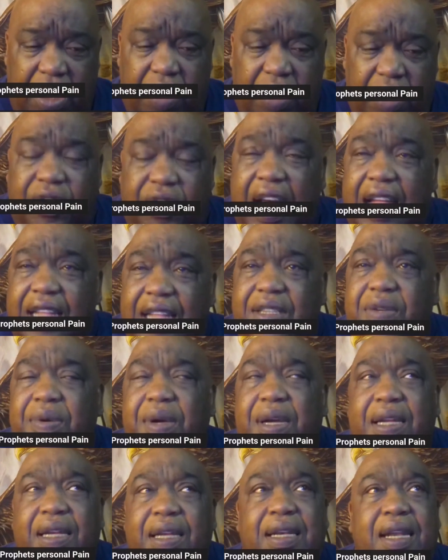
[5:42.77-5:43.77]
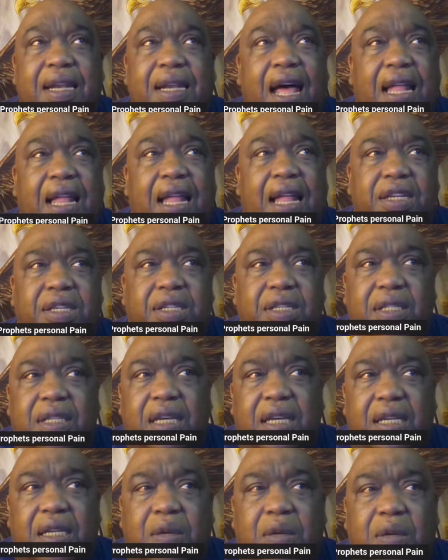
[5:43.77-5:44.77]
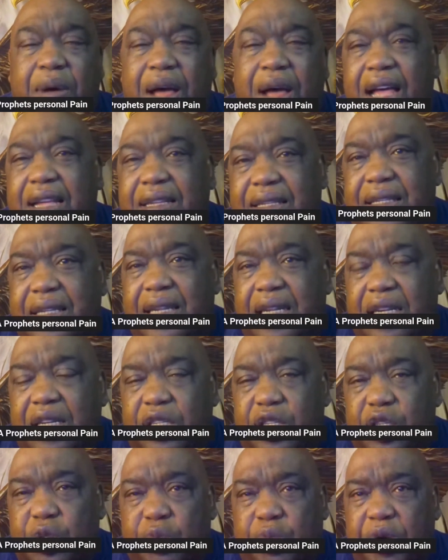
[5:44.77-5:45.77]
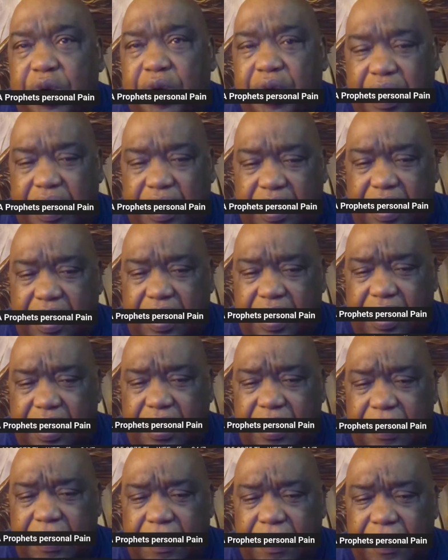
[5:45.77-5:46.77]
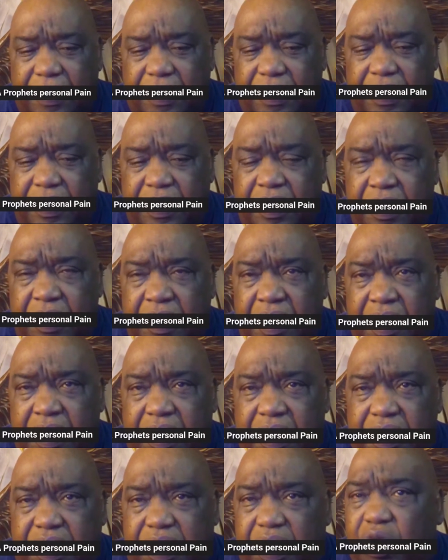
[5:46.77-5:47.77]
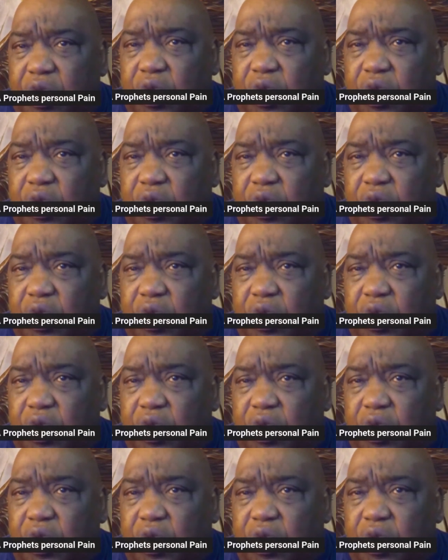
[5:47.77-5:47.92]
You've got to acknowledge the deposited experiences, because they're